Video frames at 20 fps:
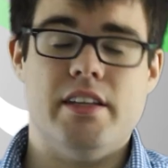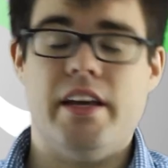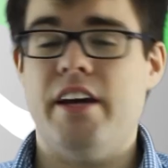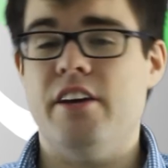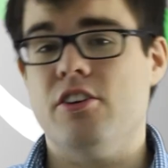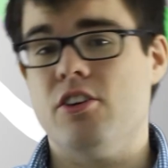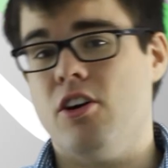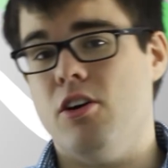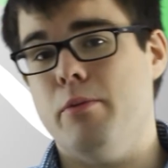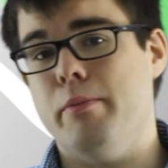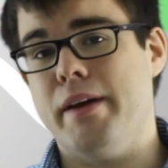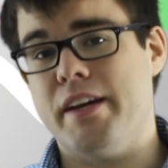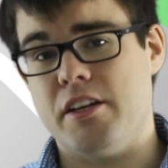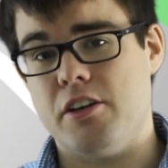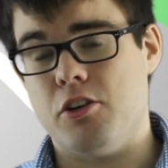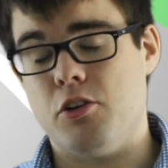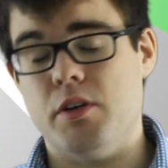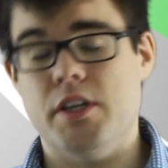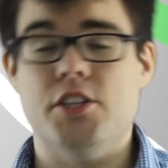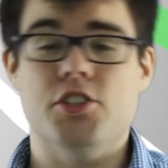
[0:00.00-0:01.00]
later I'll make a
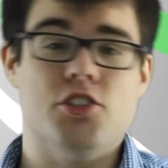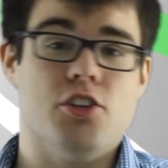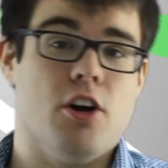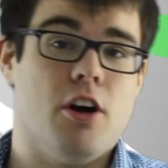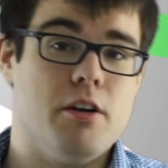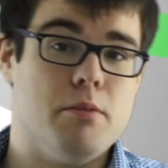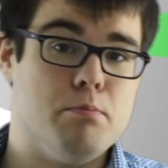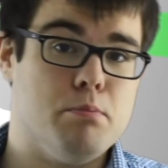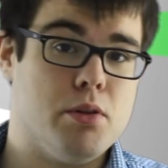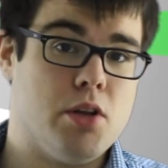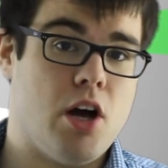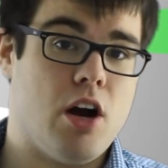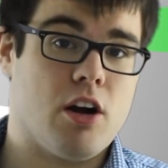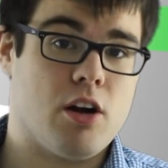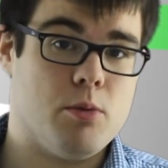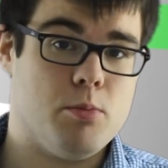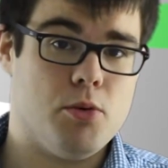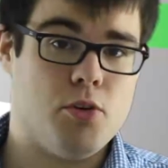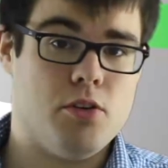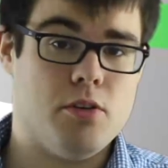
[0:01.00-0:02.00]
creature
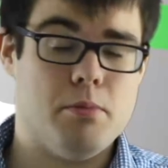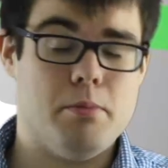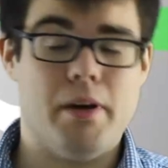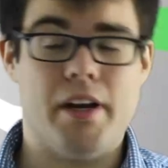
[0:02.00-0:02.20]
unblockable